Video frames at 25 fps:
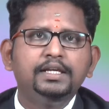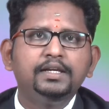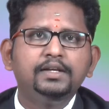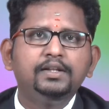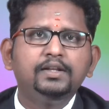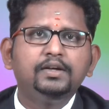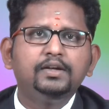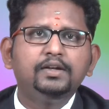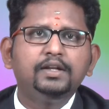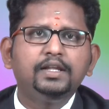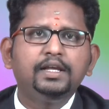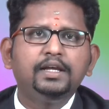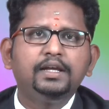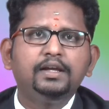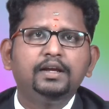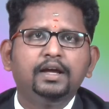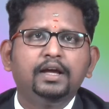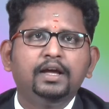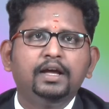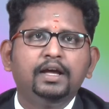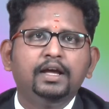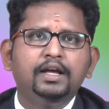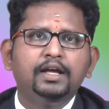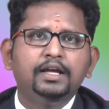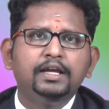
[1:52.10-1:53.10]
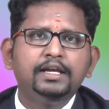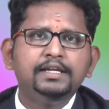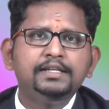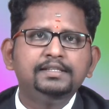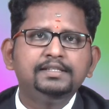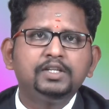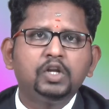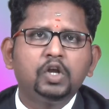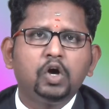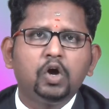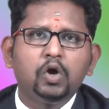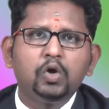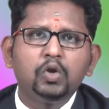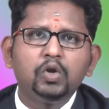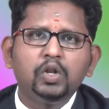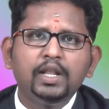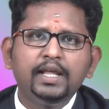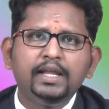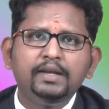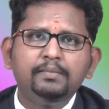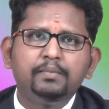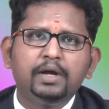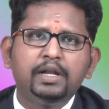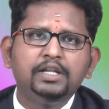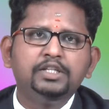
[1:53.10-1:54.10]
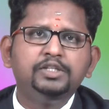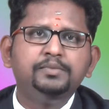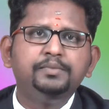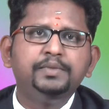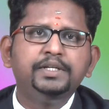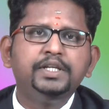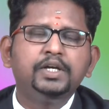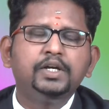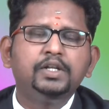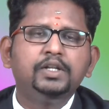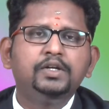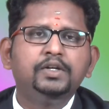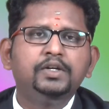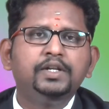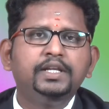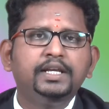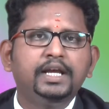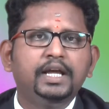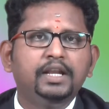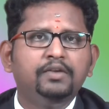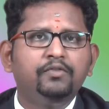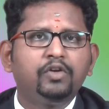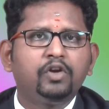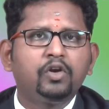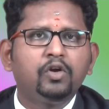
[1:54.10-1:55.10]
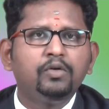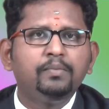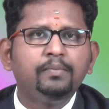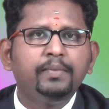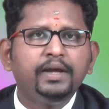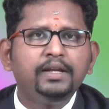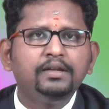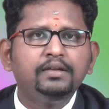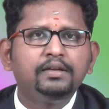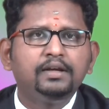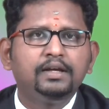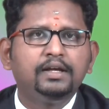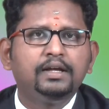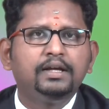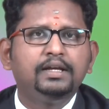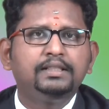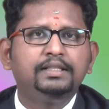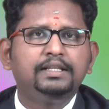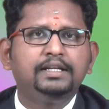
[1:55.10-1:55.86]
E-learning is an online multimedia learning environment.